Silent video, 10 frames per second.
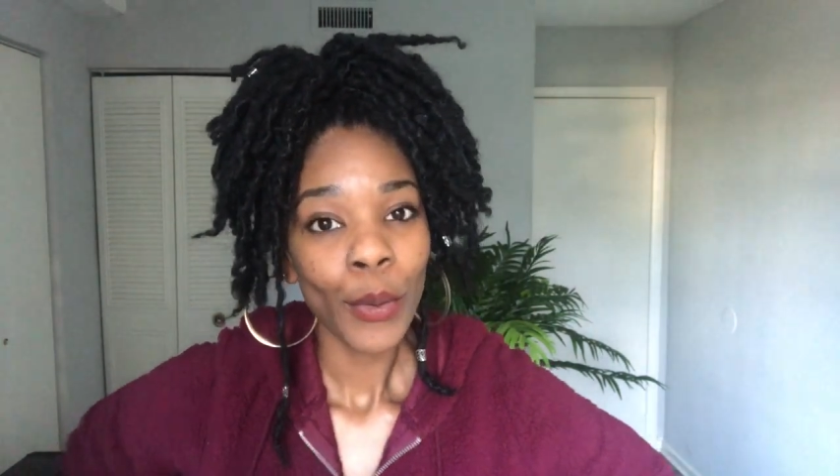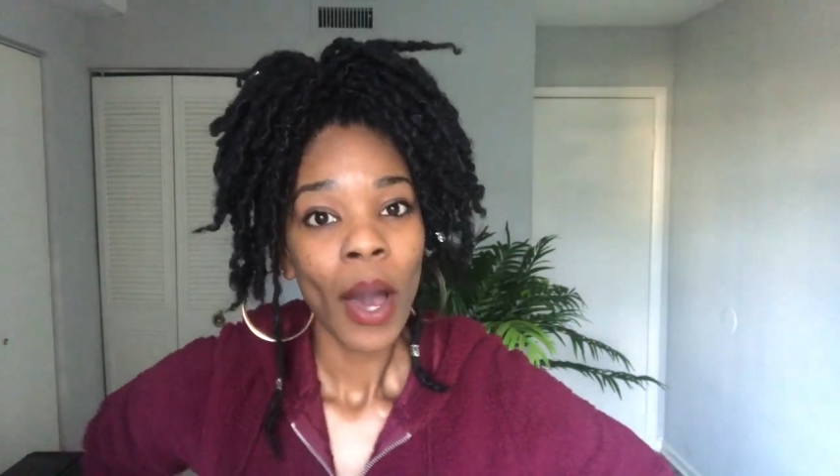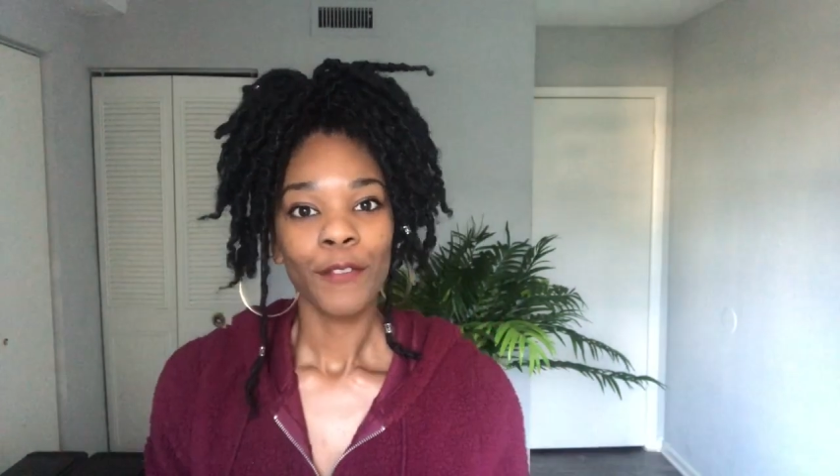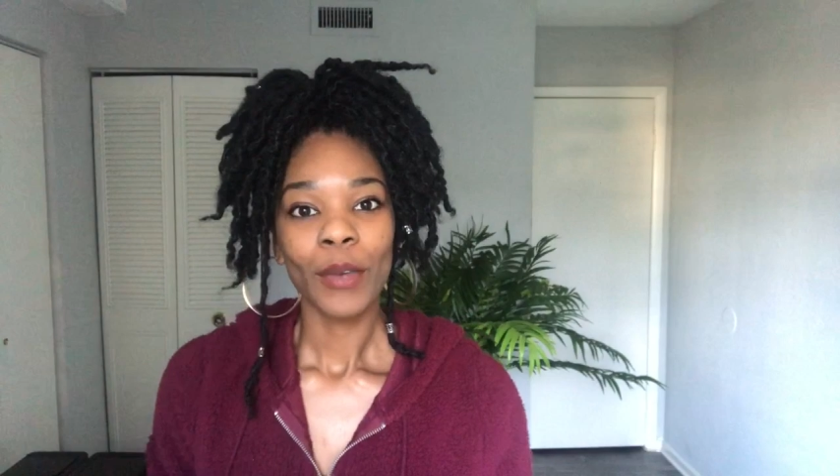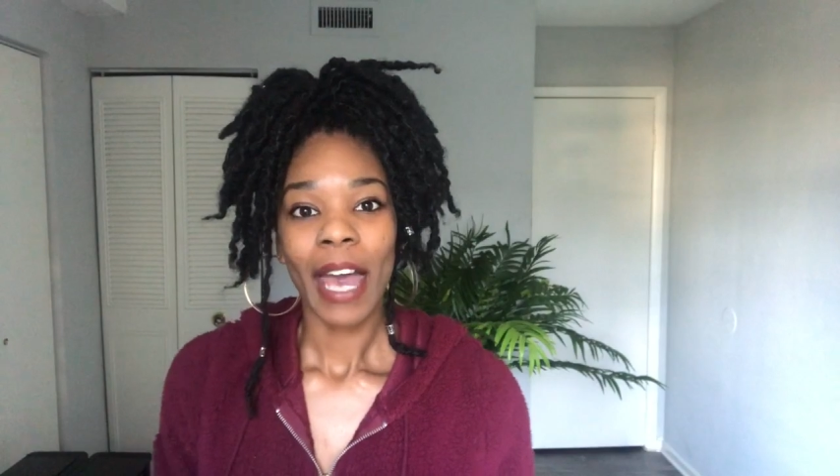
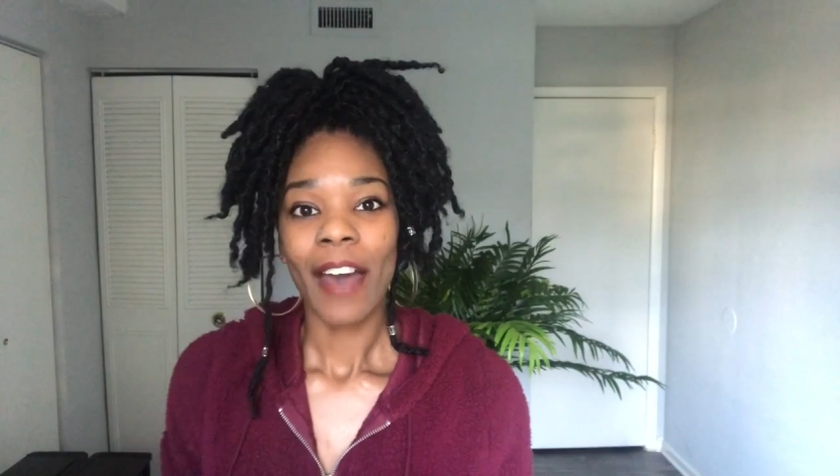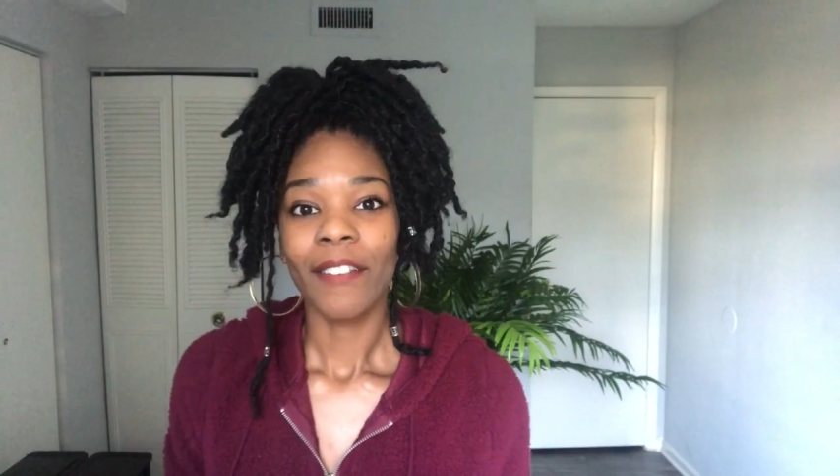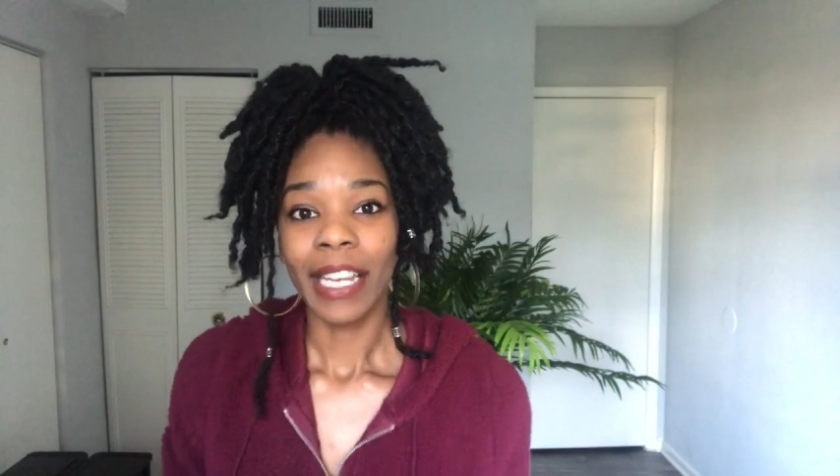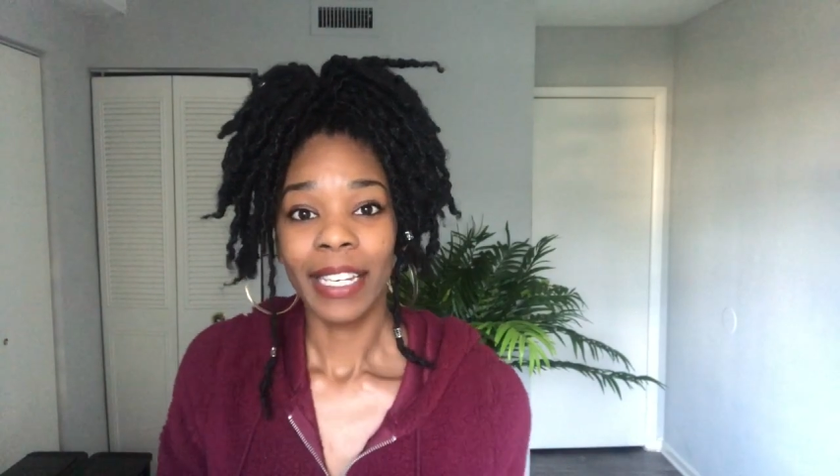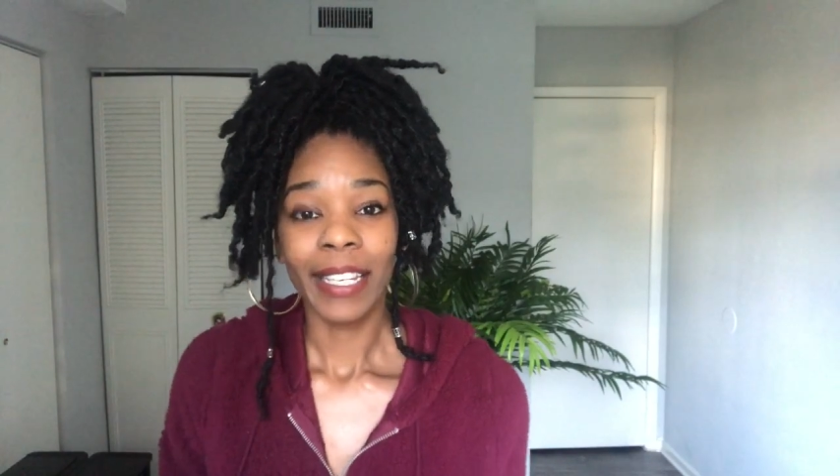If you have
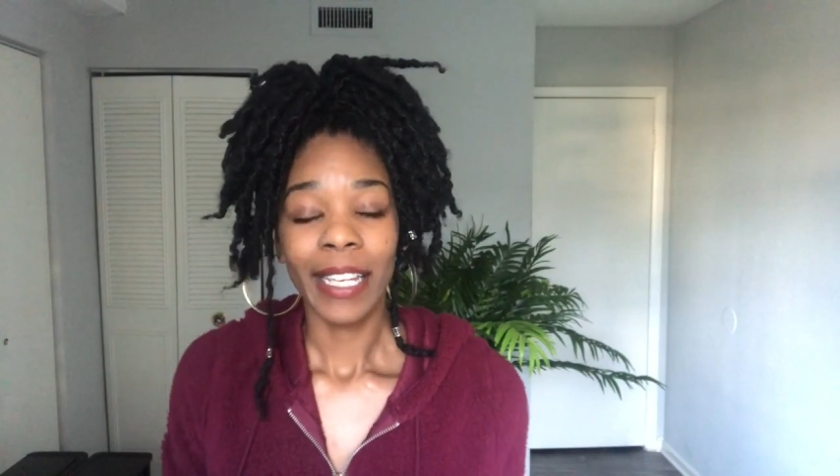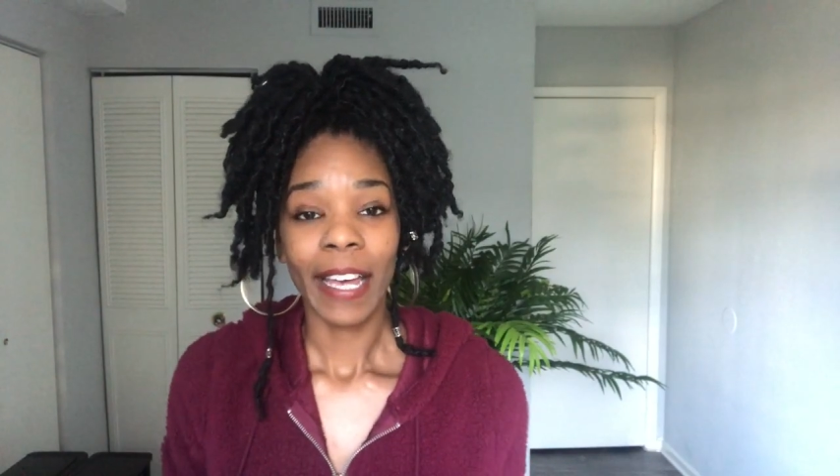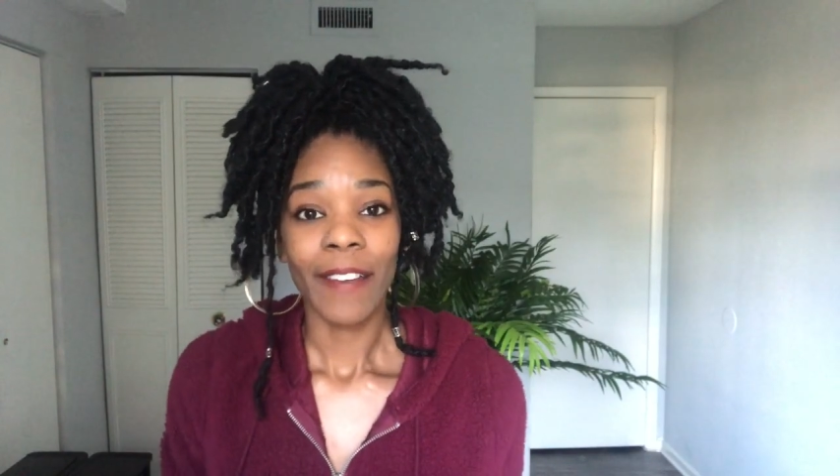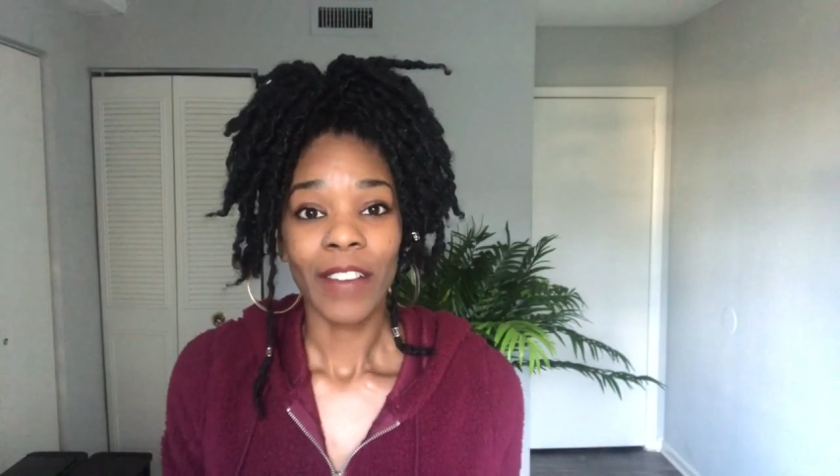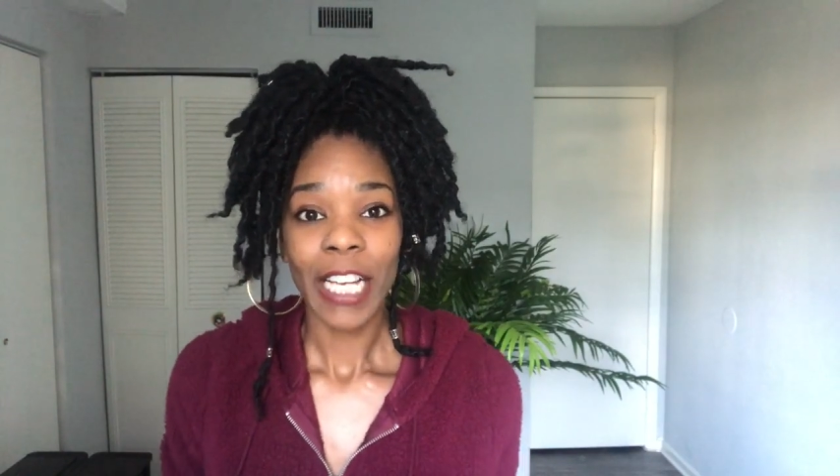any
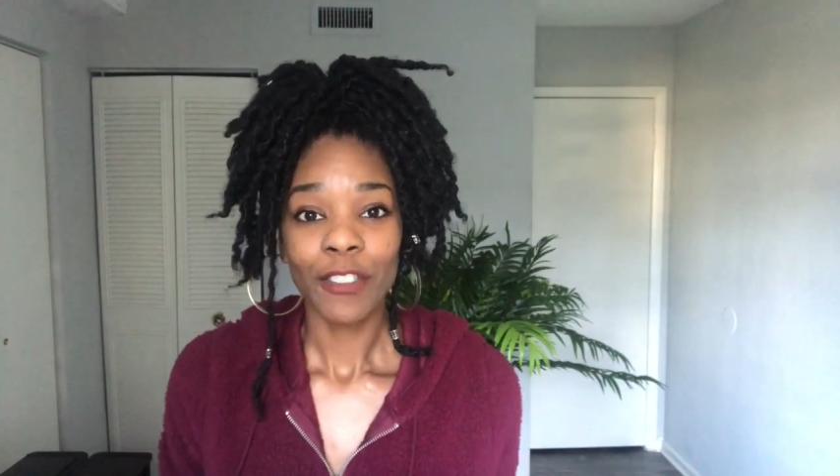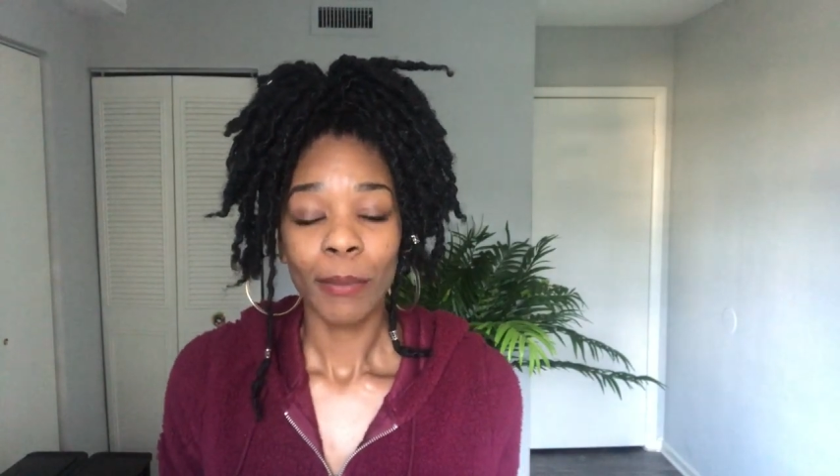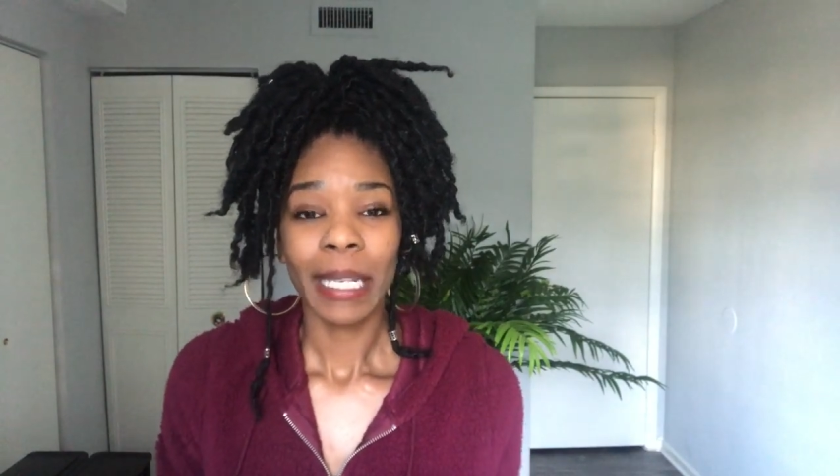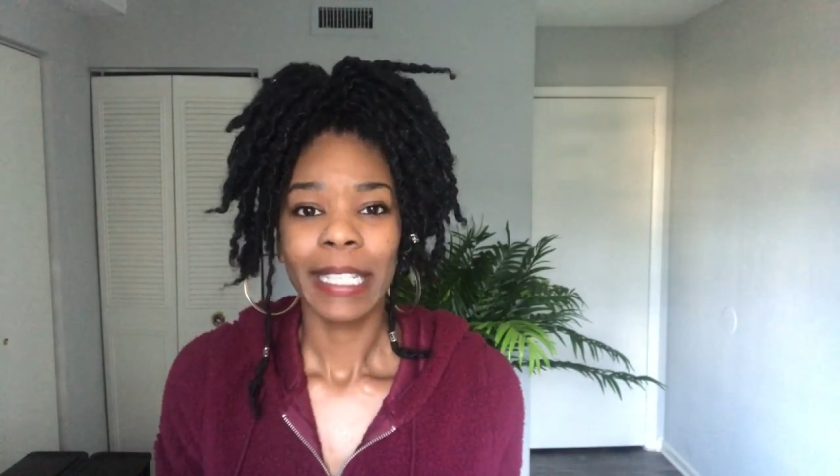advice for me,